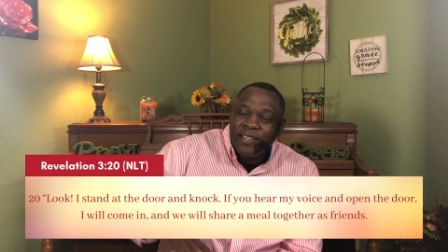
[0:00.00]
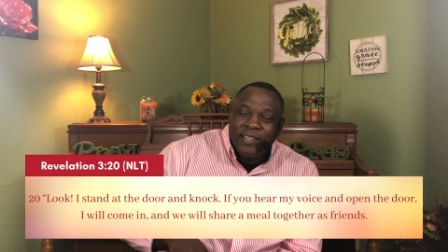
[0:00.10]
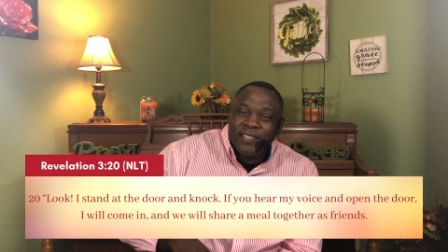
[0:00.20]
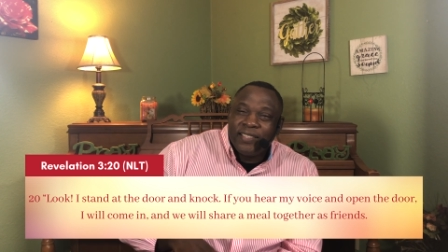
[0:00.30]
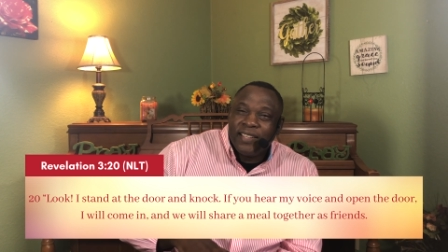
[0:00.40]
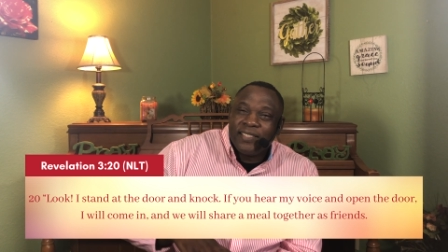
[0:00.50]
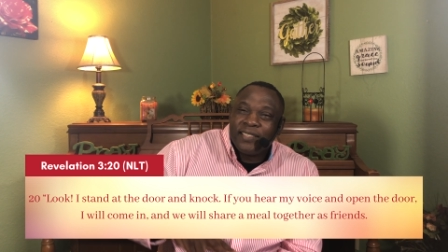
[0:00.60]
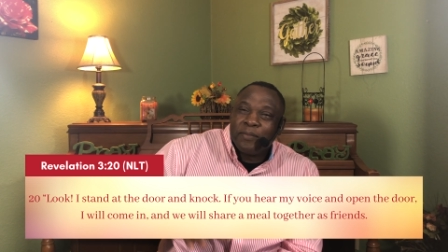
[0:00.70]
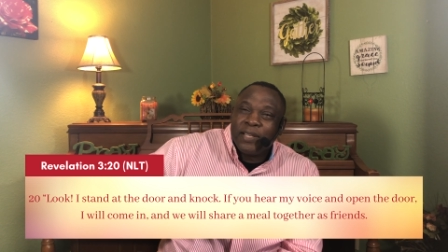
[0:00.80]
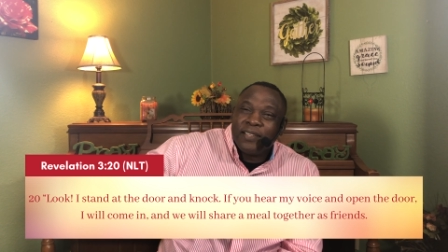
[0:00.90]
he
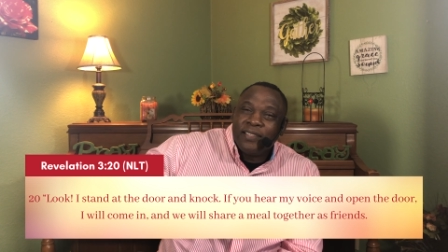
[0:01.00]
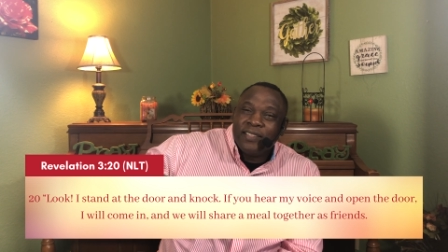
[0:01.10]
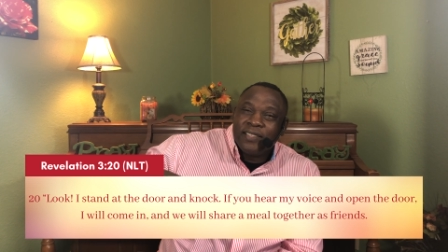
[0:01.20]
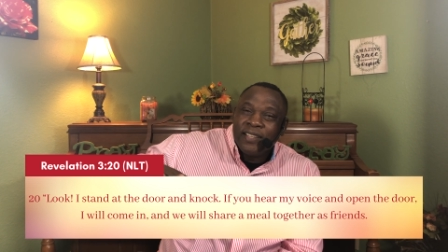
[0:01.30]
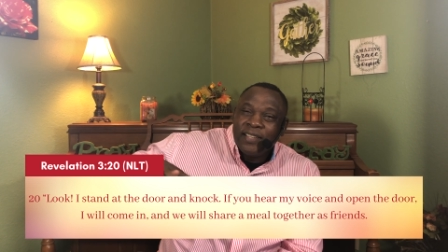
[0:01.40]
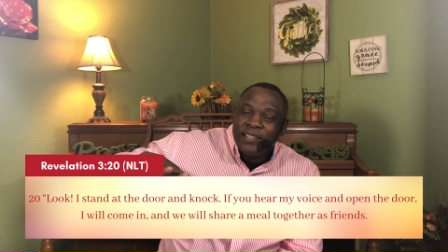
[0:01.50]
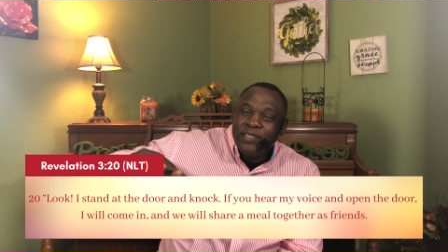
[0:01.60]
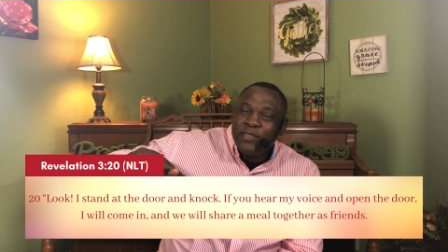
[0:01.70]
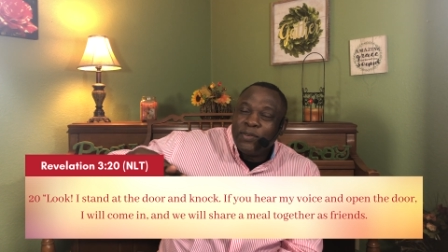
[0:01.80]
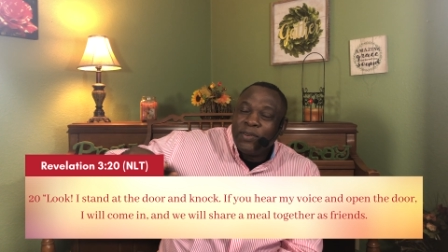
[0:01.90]
says, my goodness,
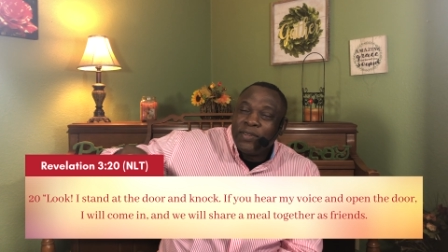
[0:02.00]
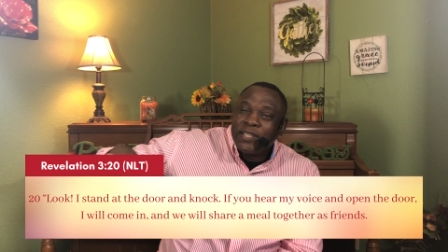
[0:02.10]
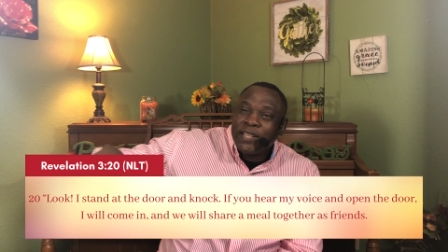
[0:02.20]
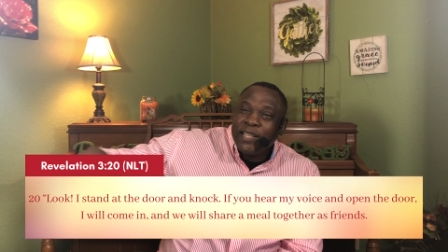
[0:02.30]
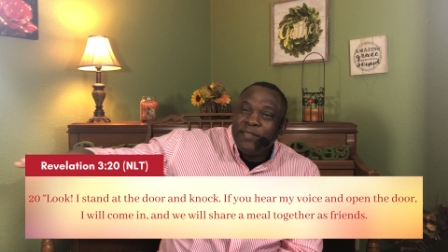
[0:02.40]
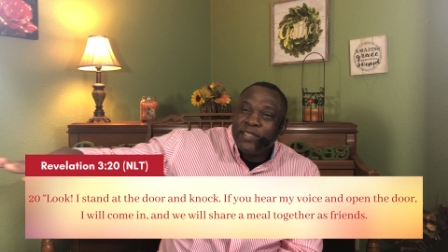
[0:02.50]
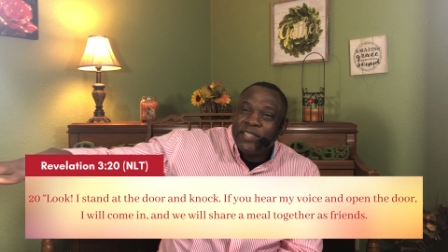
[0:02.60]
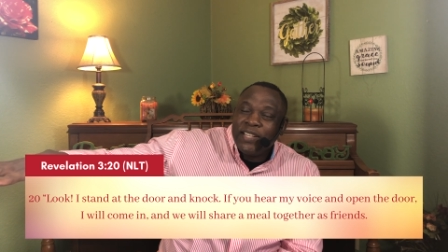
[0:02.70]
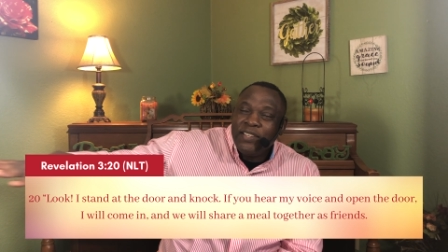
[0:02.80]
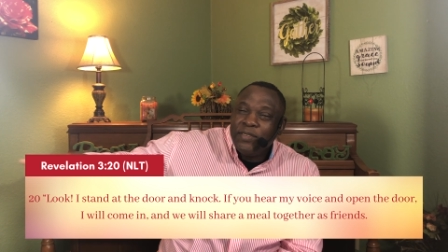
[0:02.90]
you're no longer a slave to
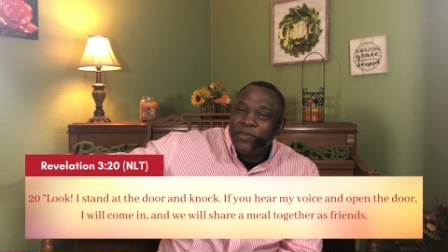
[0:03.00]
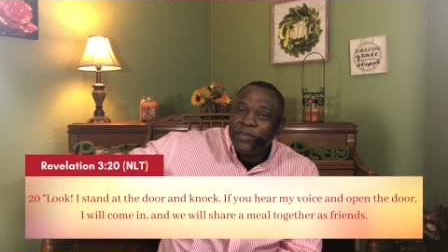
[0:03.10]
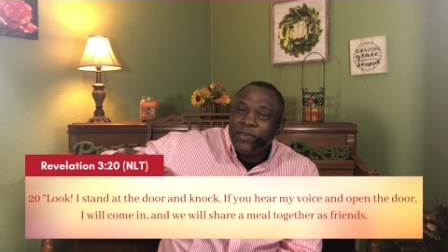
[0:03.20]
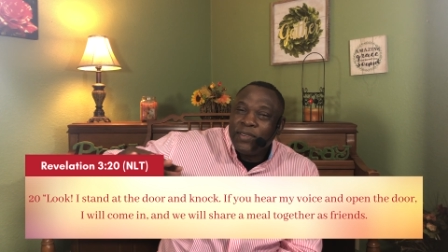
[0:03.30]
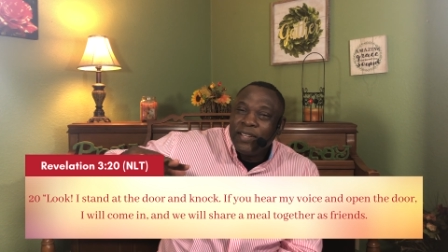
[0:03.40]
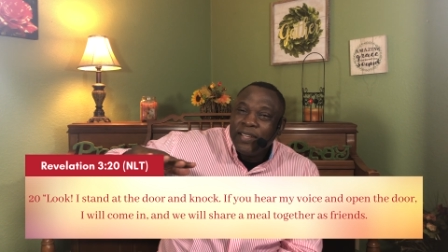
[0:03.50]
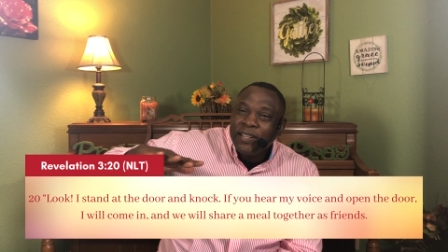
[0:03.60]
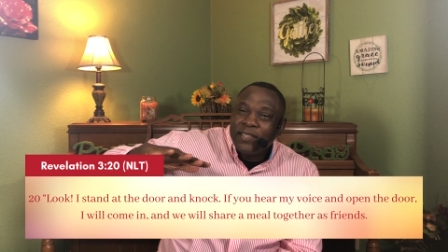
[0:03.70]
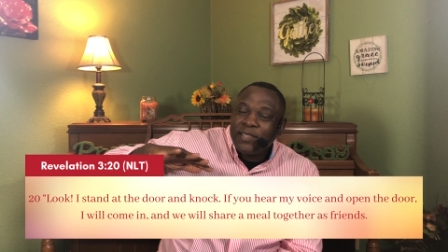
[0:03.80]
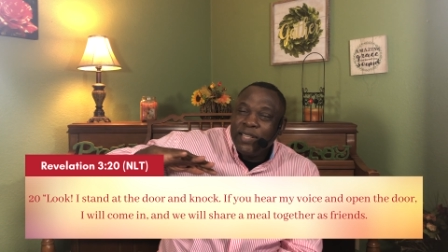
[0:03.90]
sin, you're no longer
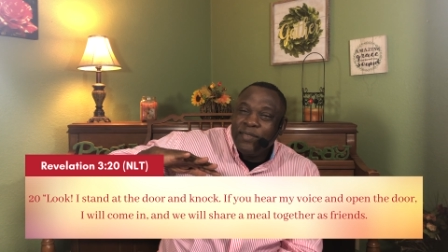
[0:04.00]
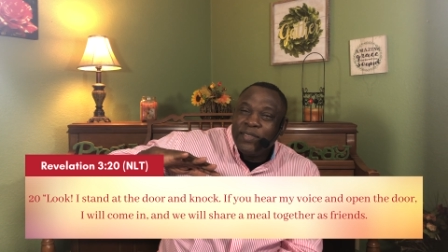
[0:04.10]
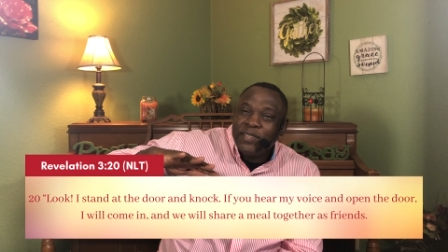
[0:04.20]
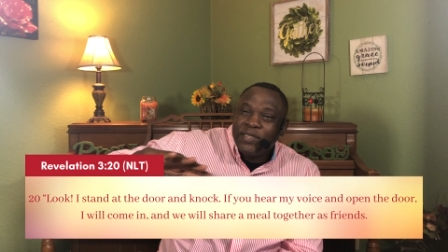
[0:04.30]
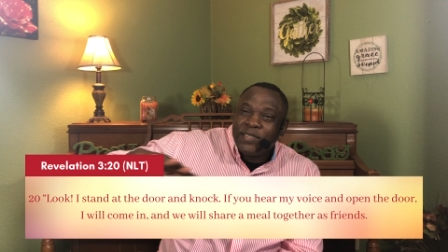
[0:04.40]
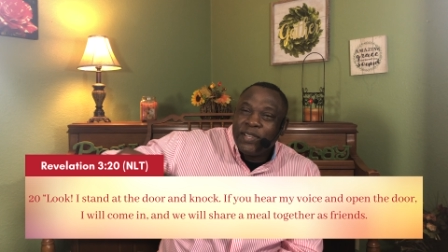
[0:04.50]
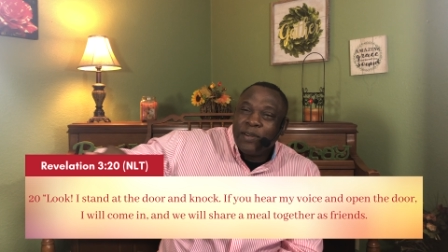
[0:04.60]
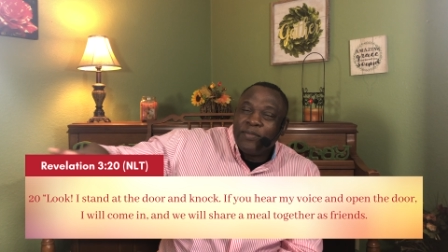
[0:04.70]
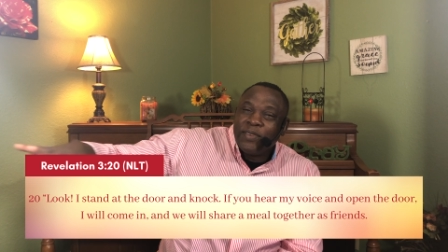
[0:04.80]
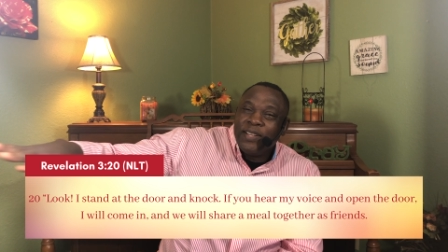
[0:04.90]
a slave to
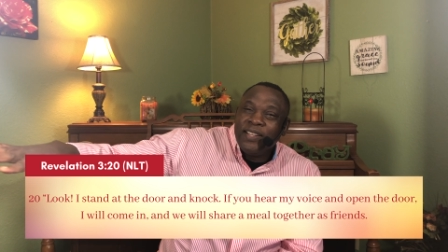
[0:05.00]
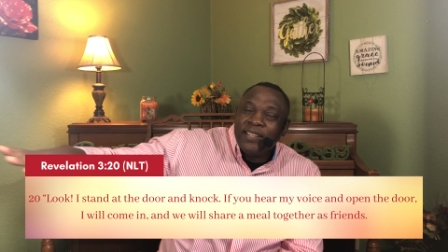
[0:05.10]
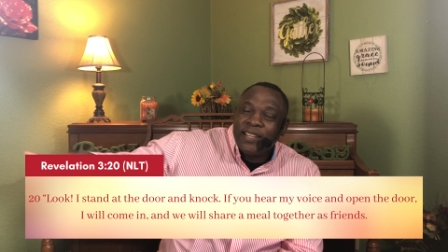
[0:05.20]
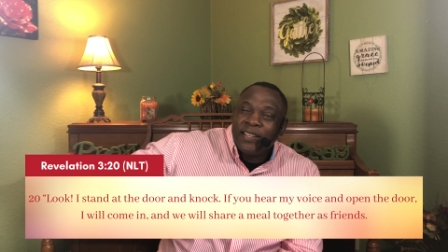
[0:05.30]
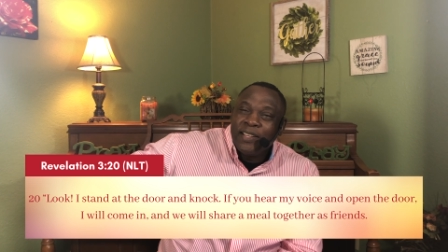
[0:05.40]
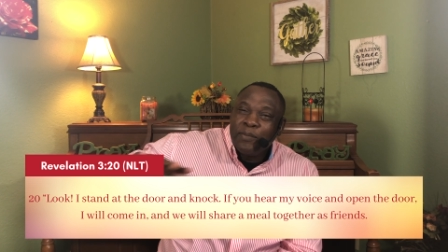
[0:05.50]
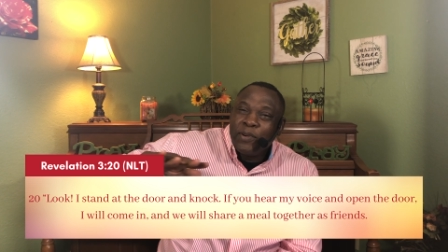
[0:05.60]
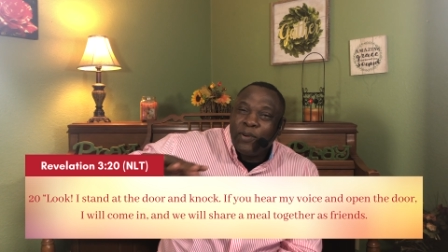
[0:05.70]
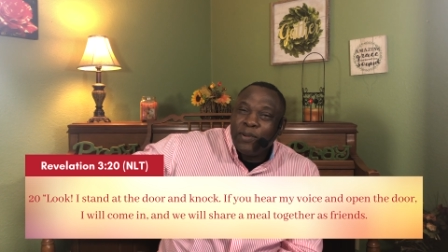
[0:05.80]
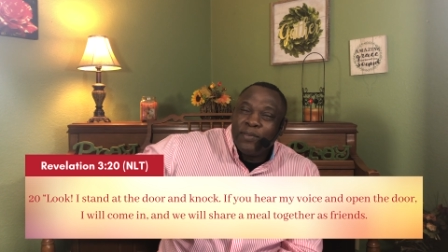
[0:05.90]
yourself or anything,
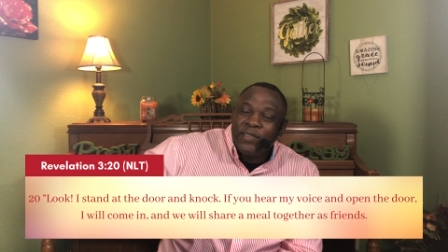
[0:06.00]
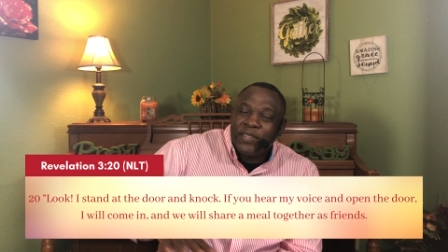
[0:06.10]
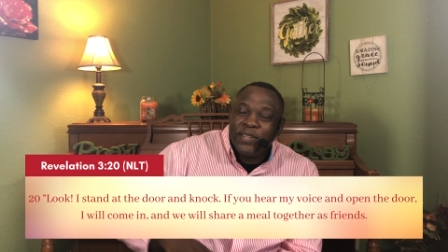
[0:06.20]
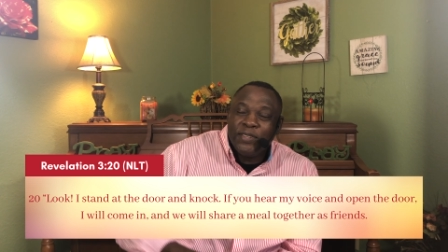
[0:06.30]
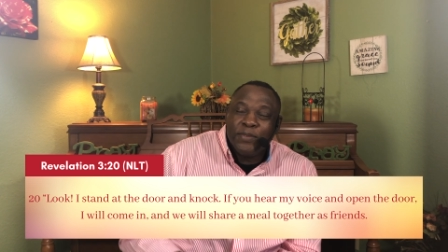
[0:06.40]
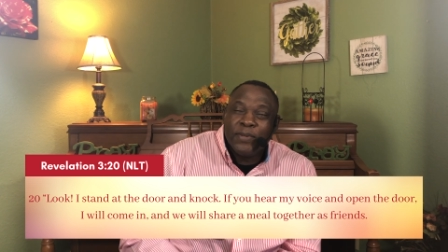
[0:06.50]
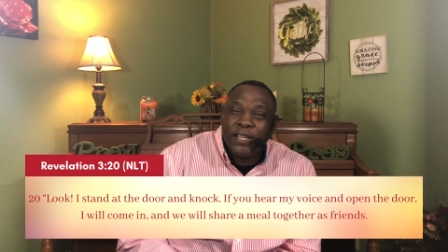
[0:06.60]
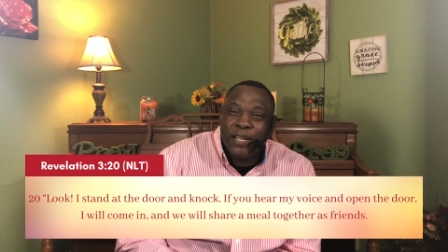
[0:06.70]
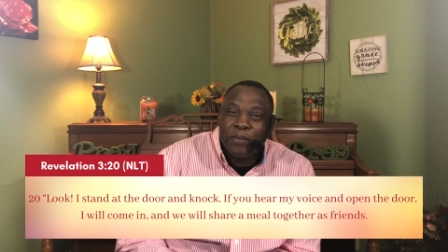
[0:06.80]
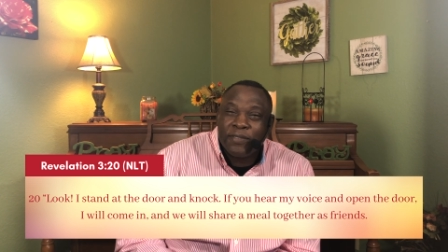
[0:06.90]
but all of a sudden you
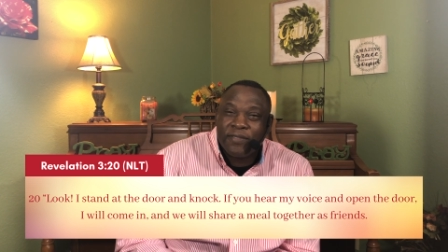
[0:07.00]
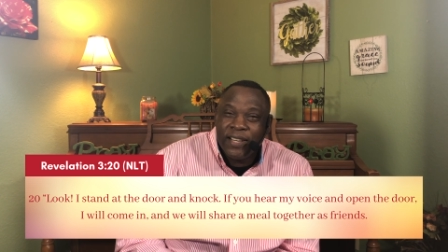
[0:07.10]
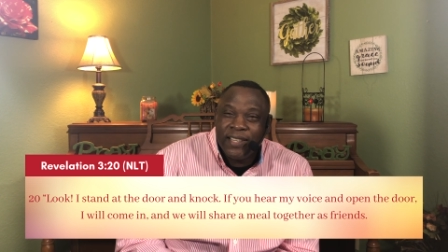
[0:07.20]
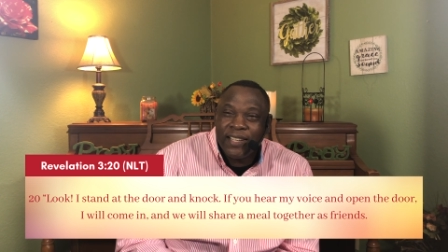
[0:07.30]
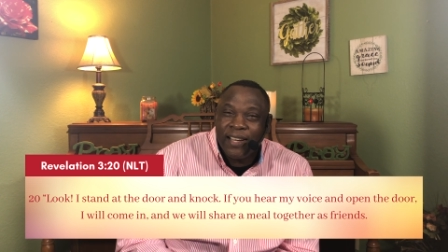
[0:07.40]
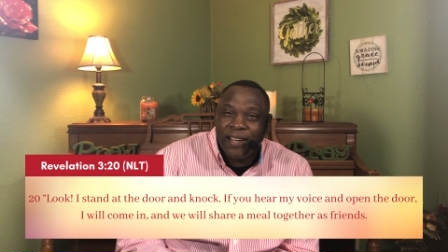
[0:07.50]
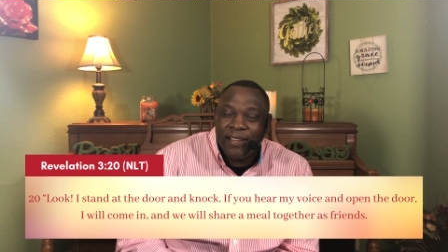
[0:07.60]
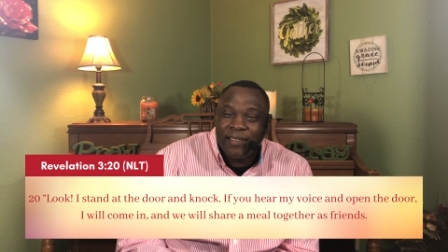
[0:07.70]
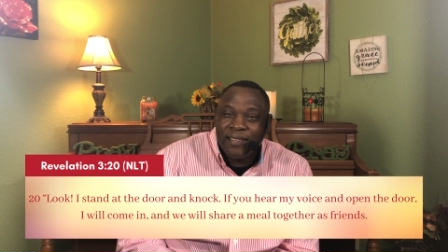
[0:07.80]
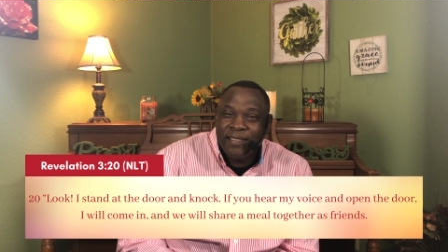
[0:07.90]
become a friend of God.